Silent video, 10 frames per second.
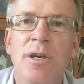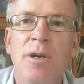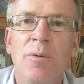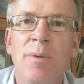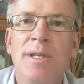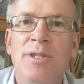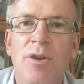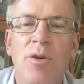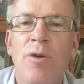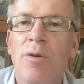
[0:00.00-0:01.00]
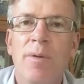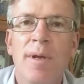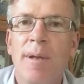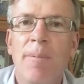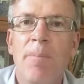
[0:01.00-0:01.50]
We saw
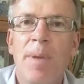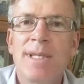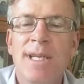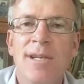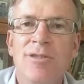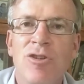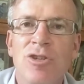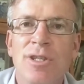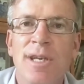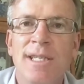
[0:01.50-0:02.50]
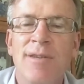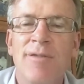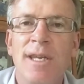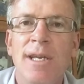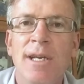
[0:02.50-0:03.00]
basically construction
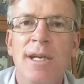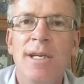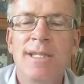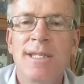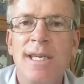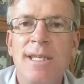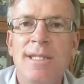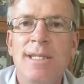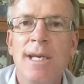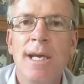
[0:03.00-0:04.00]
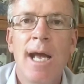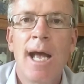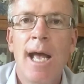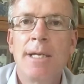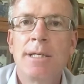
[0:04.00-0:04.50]
activity cease
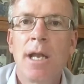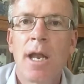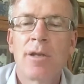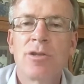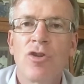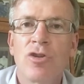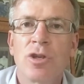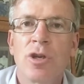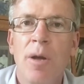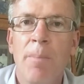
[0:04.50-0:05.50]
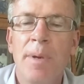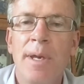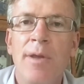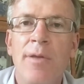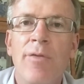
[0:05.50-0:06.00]
and a lot of construction
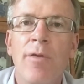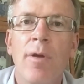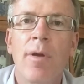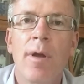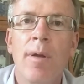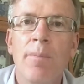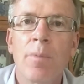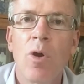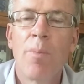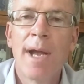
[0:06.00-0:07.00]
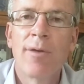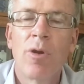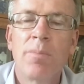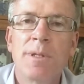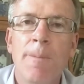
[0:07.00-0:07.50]
companies go
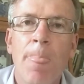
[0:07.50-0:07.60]
bankrupt.